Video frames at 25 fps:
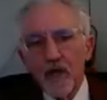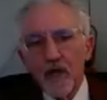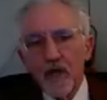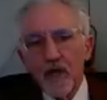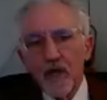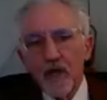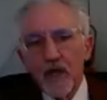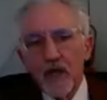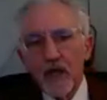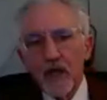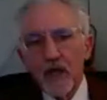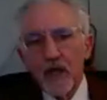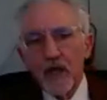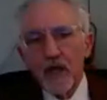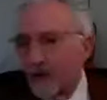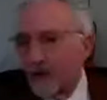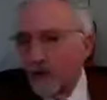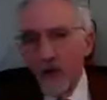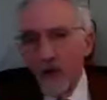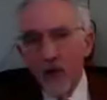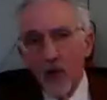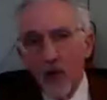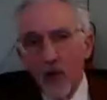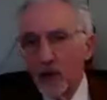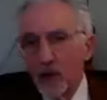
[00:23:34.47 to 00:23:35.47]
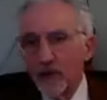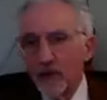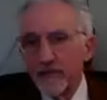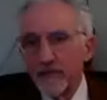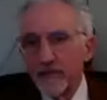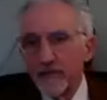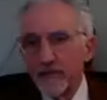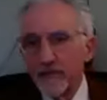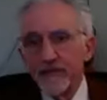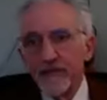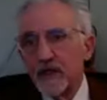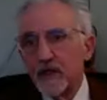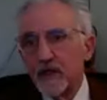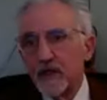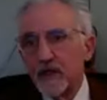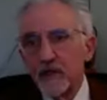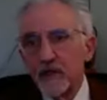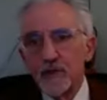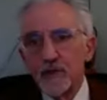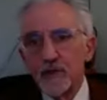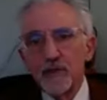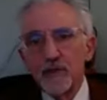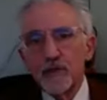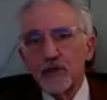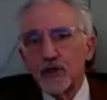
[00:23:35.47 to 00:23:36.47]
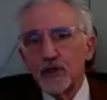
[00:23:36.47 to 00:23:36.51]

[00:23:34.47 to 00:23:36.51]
then all of the